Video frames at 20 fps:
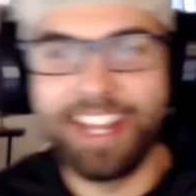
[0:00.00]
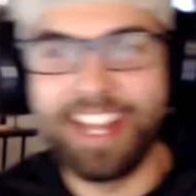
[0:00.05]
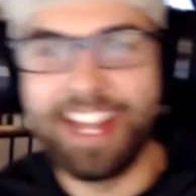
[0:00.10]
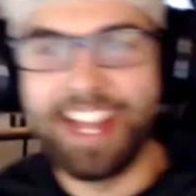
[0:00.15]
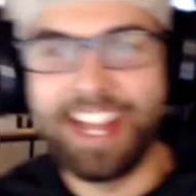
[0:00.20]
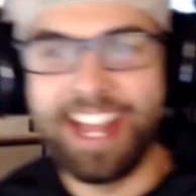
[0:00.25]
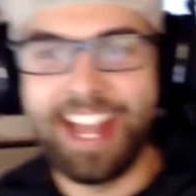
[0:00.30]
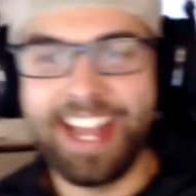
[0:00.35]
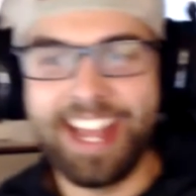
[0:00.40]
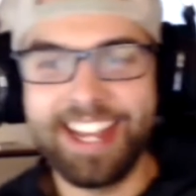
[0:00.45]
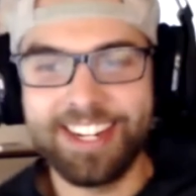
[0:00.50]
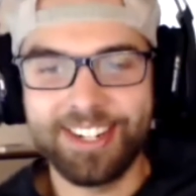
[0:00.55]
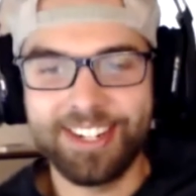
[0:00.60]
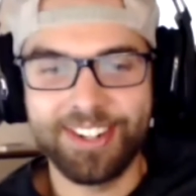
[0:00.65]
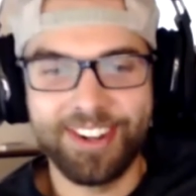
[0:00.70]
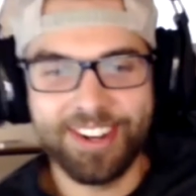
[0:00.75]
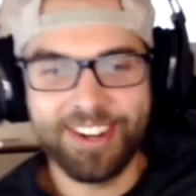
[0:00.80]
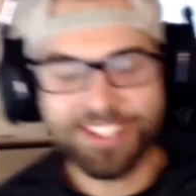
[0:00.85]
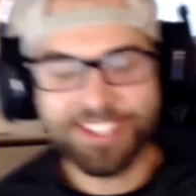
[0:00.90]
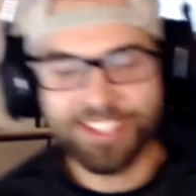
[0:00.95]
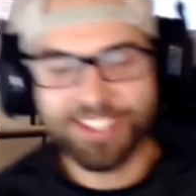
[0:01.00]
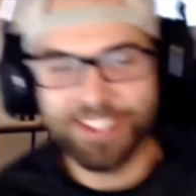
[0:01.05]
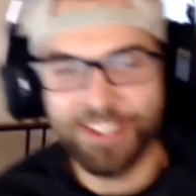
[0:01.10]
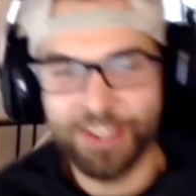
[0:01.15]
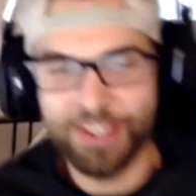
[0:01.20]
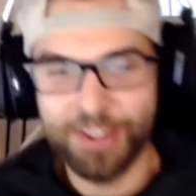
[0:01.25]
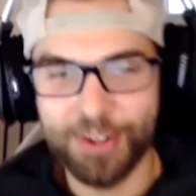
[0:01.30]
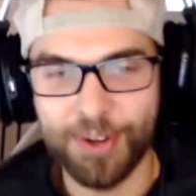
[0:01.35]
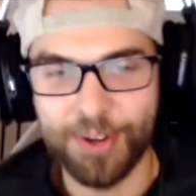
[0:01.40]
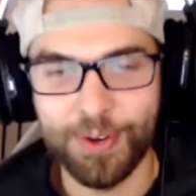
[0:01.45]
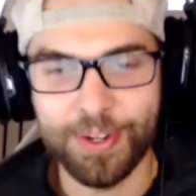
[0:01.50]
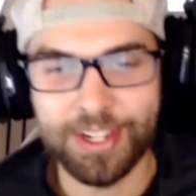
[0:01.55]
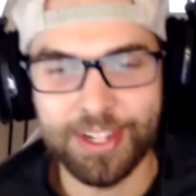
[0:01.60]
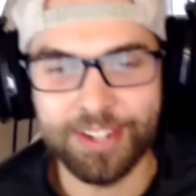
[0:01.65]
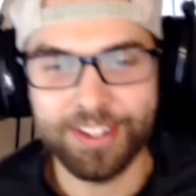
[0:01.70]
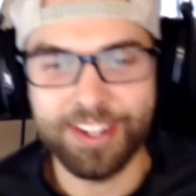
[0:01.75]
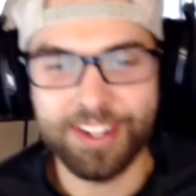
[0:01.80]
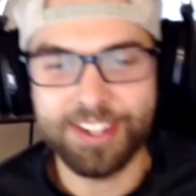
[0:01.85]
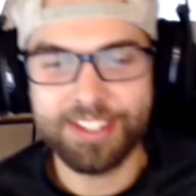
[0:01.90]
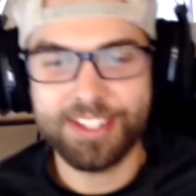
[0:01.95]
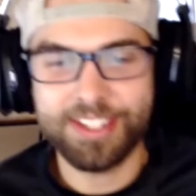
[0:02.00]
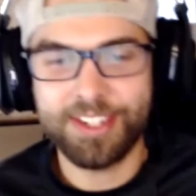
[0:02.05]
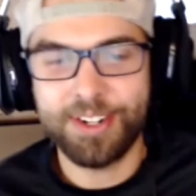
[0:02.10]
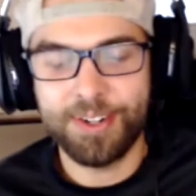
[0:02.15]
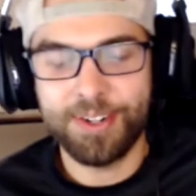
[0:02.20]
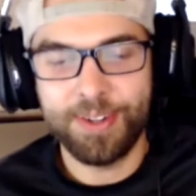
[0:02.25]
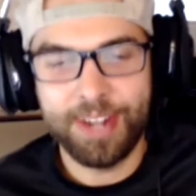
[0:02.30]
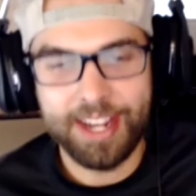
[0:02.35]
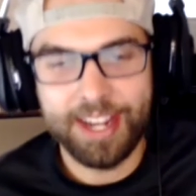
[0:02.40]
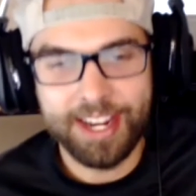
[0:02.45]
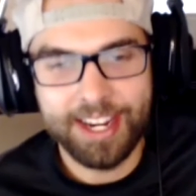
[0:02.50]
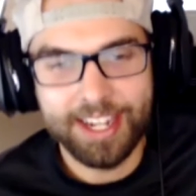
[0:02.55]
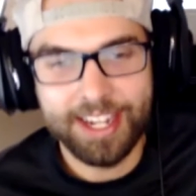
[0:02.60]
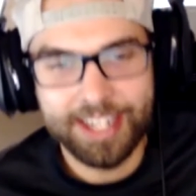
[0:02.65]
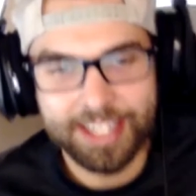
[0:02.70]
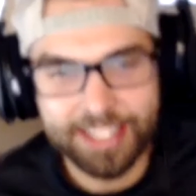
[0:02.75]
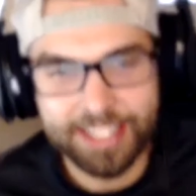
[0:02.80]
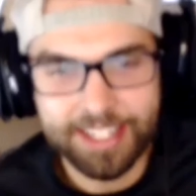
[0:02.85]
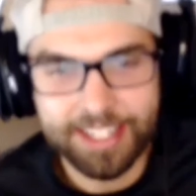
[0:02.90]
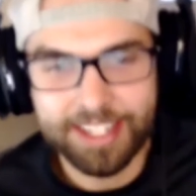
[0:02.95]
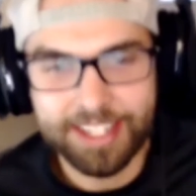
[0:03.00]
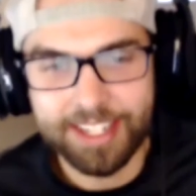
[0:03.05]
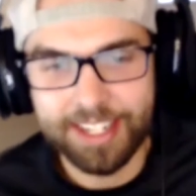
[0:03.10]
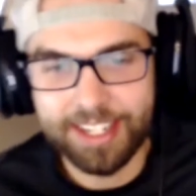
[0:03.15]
Hey, you're also a